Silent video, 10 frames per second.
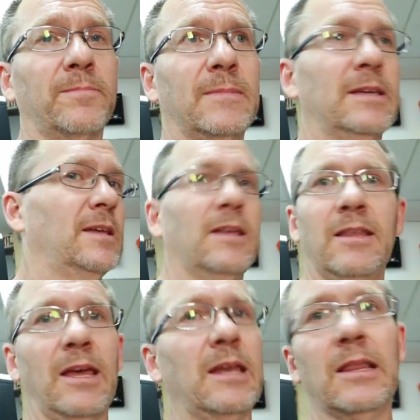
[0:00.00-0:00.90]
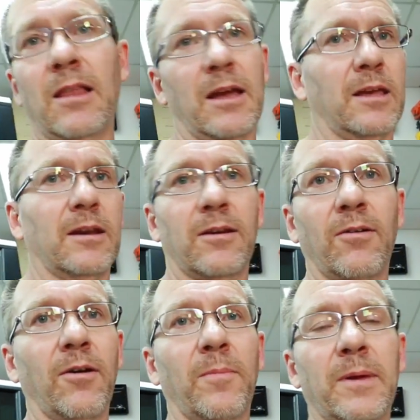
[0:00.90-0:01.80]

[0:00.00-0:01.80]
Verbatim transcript: And they didn't like it at all.